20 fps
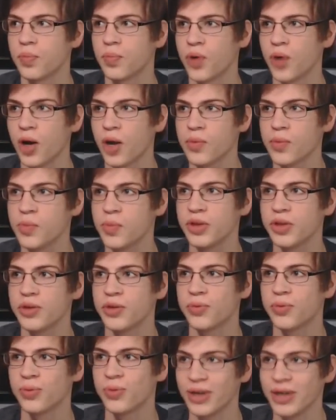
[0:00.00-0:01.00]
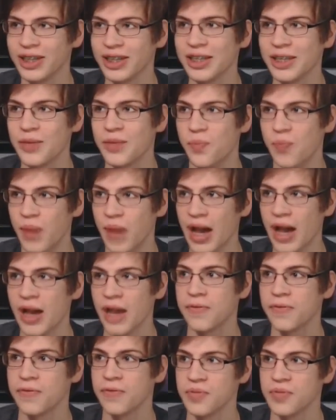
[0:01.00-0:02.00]
probably really
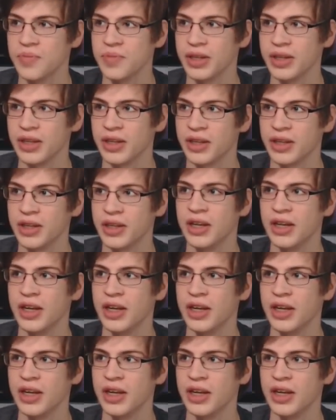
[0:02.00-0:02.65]
bad for me